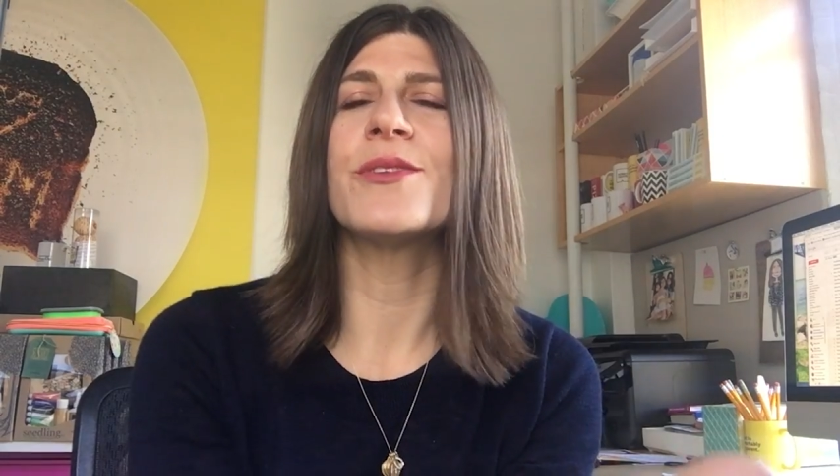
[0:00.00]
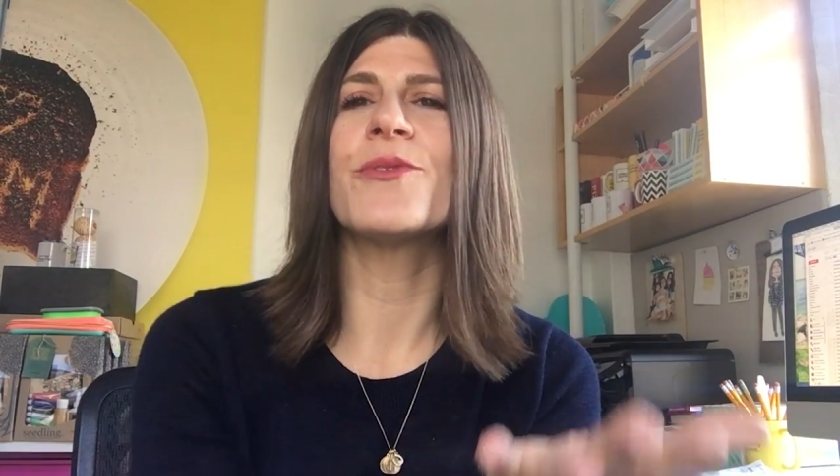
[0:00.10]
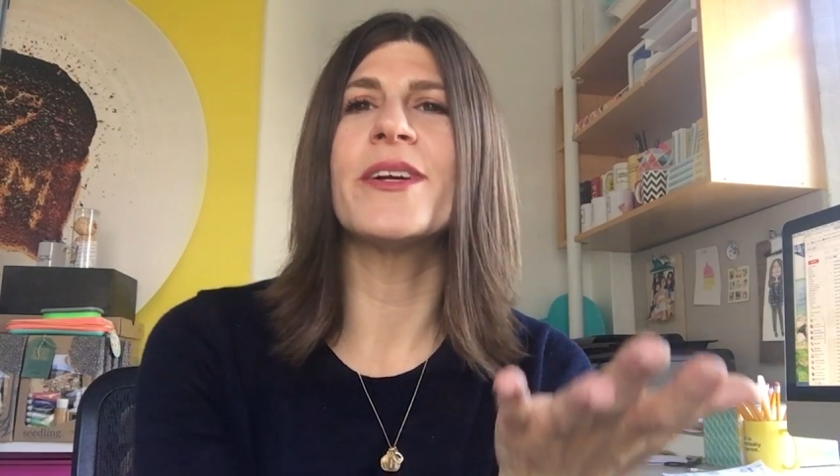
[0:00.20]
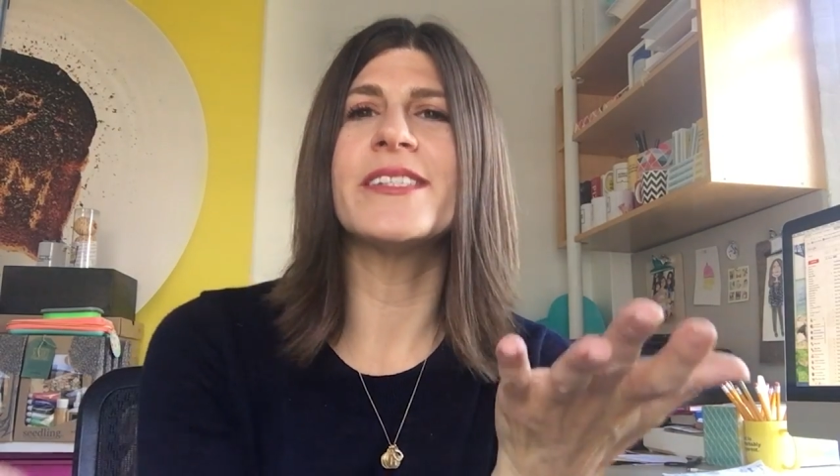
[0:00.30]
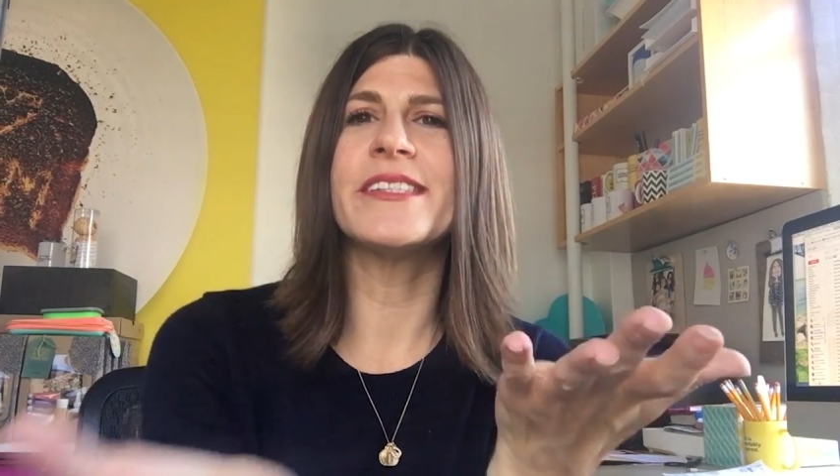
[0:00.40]
so
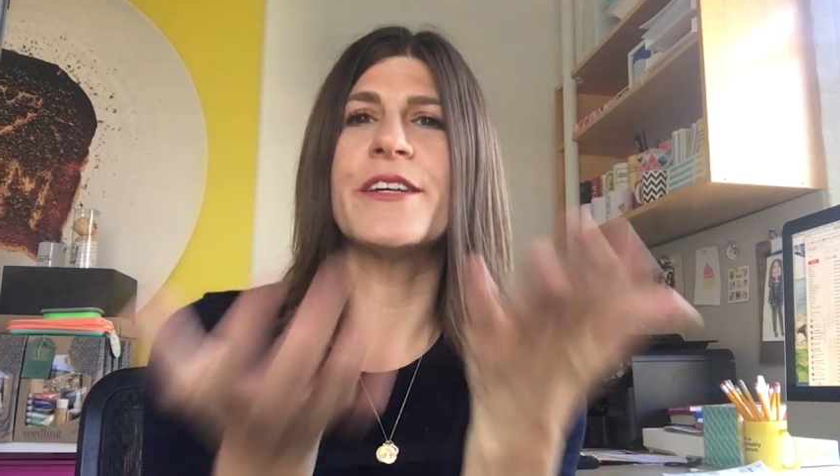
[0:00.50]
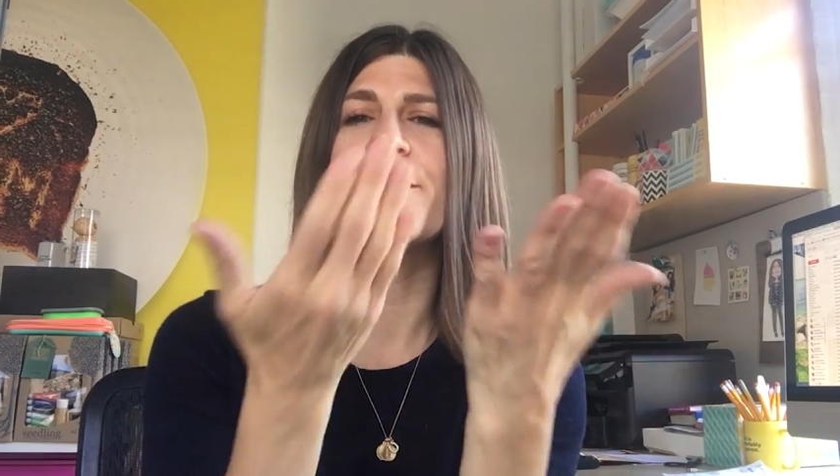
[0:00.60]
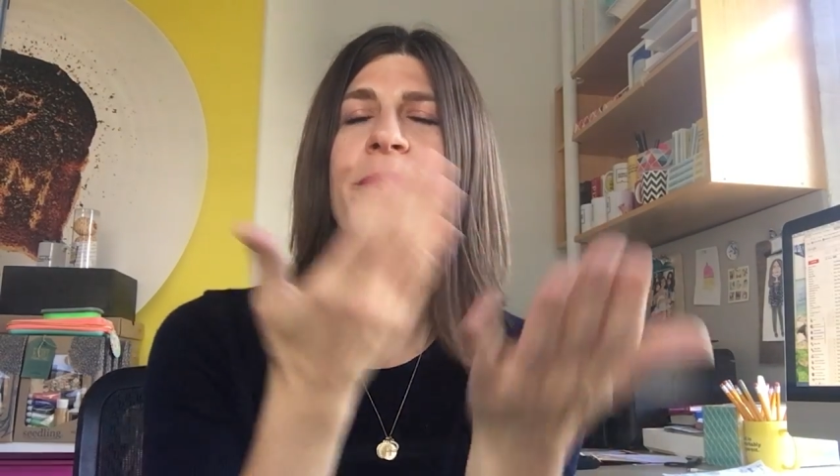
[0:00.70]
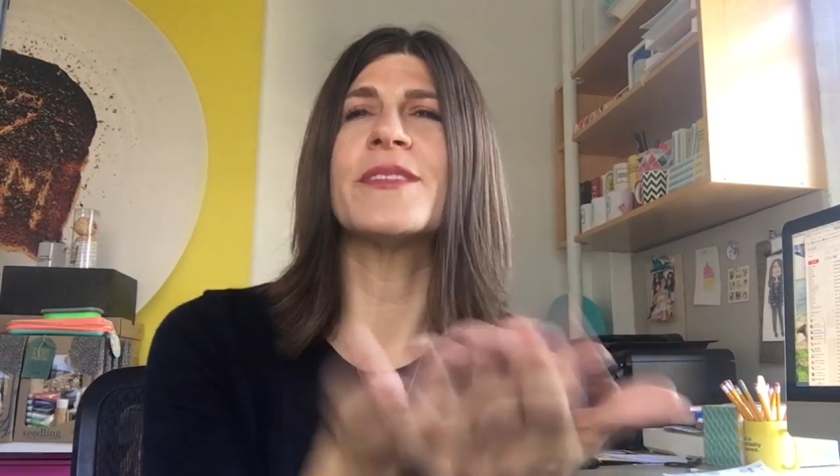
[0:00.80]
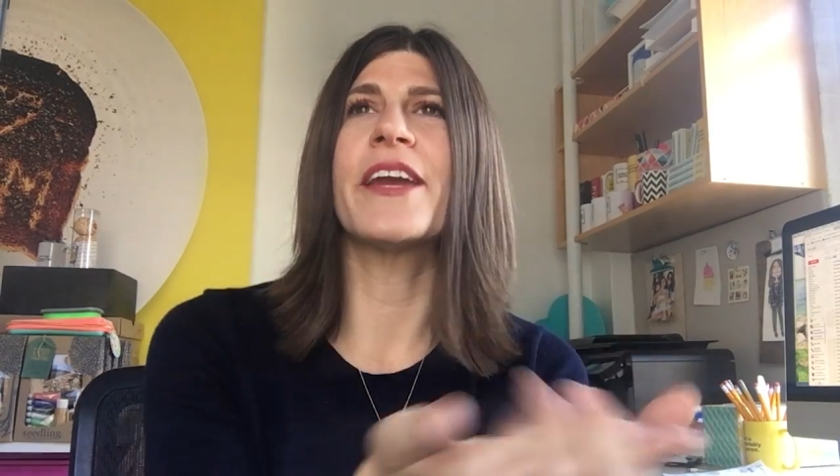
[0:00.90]
great to see her
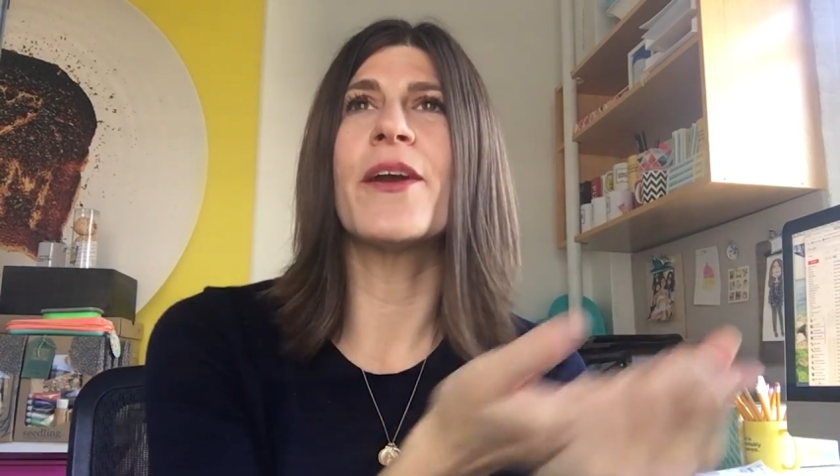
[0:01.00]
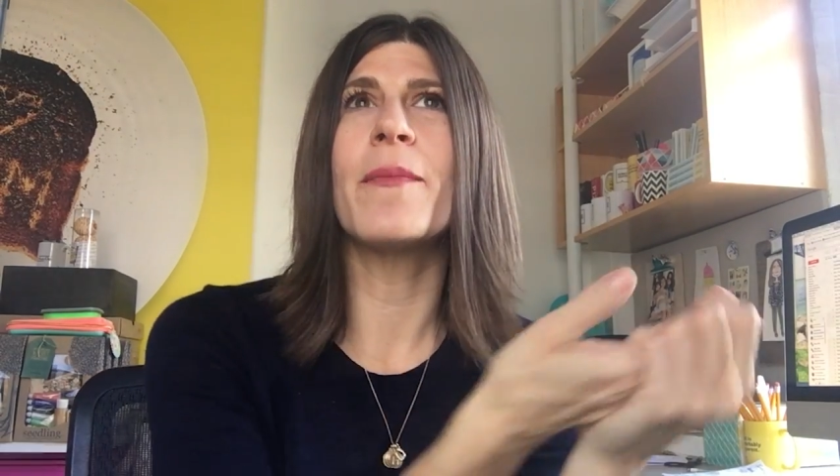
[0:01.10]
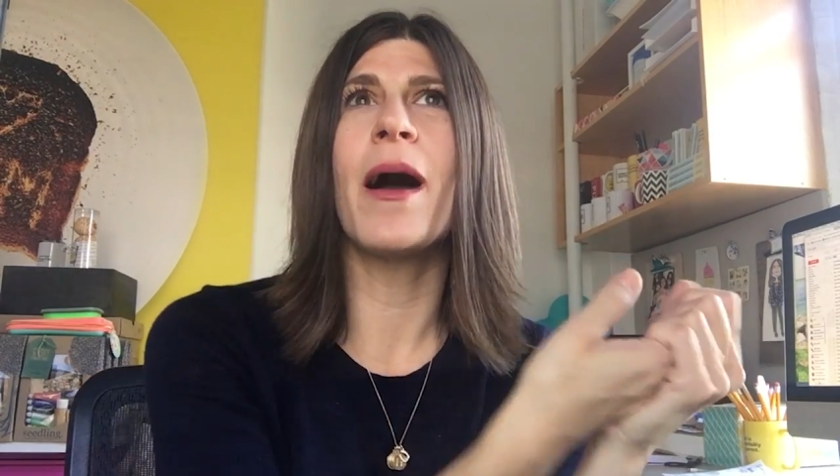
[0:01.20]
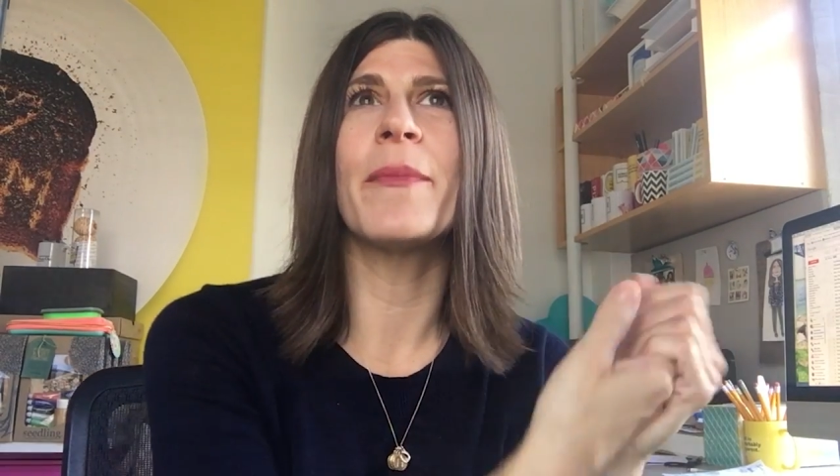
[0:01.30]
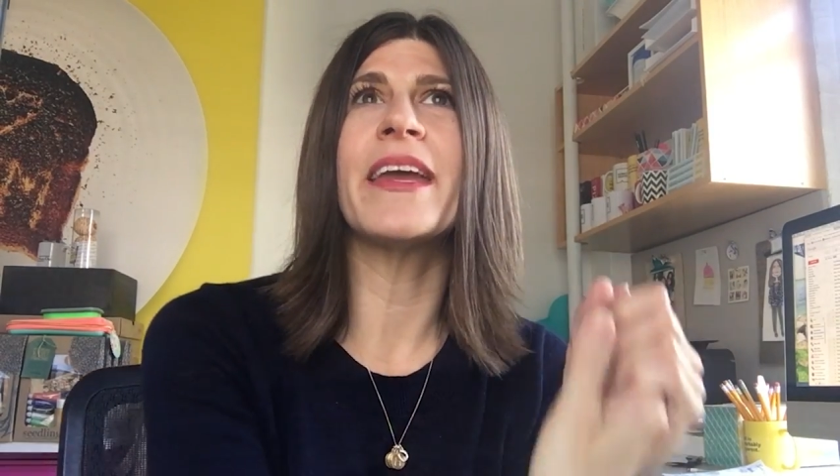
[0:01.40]
from Scary
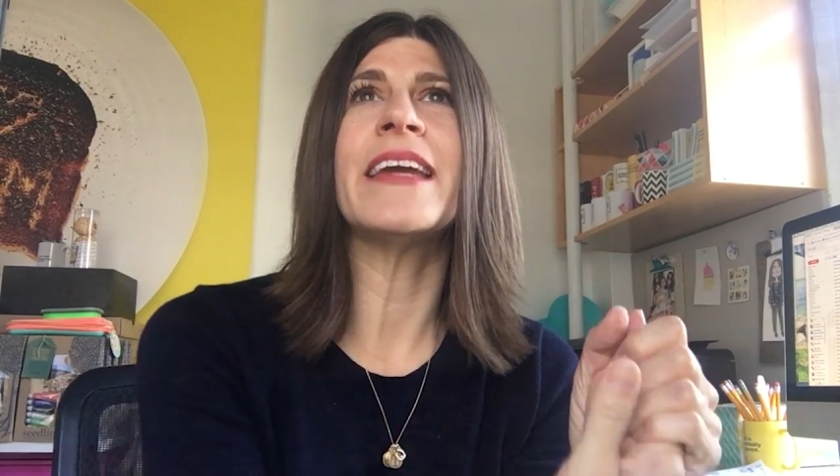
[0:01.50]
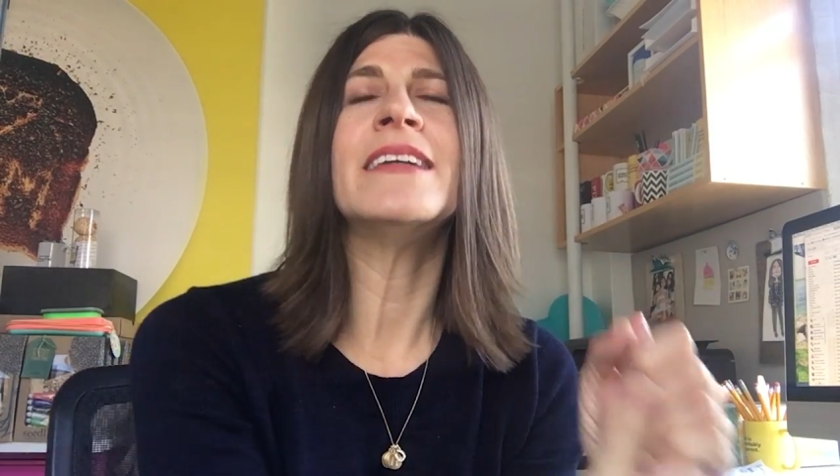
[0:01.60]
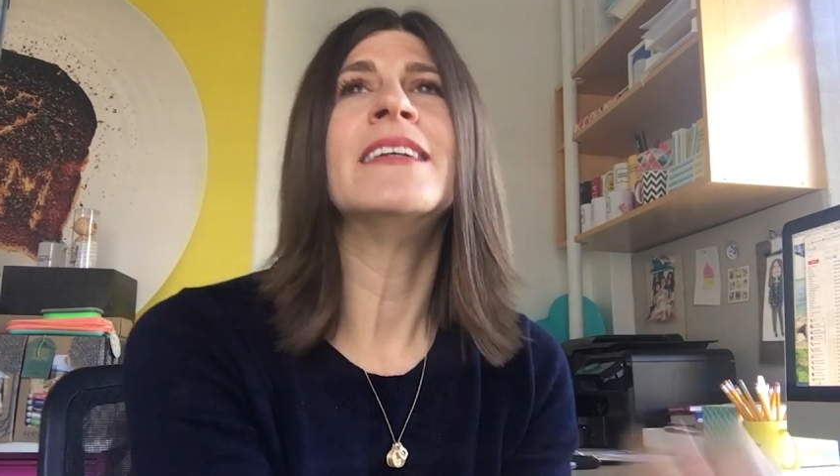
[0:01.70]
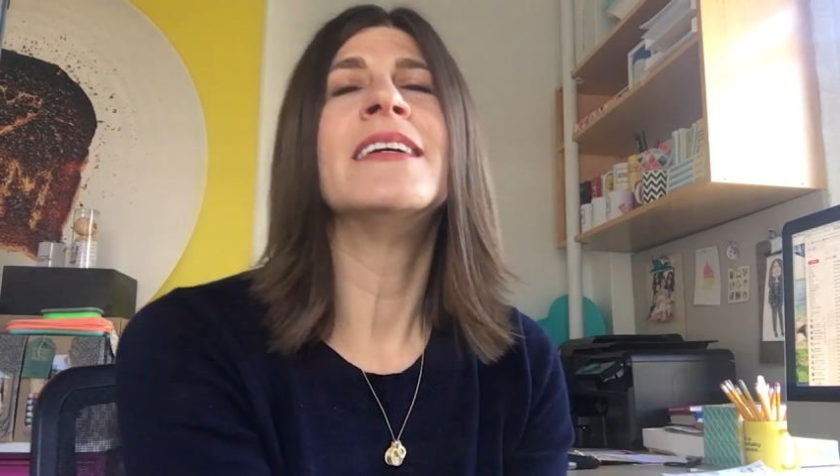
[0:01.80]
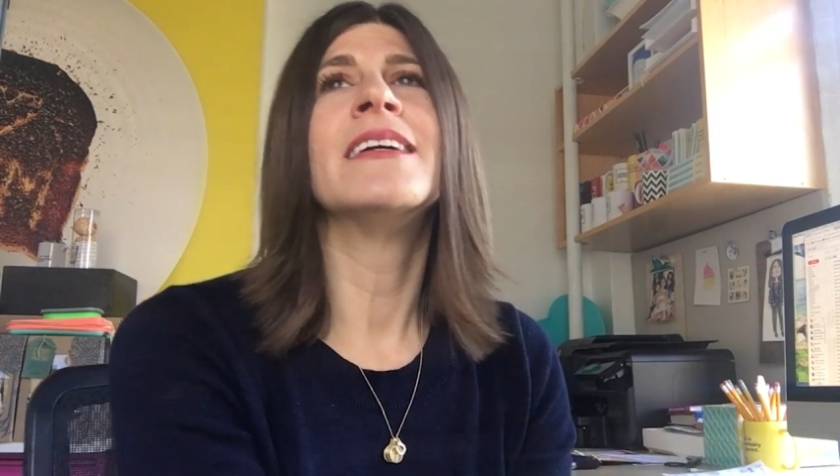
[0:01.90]
Mommy.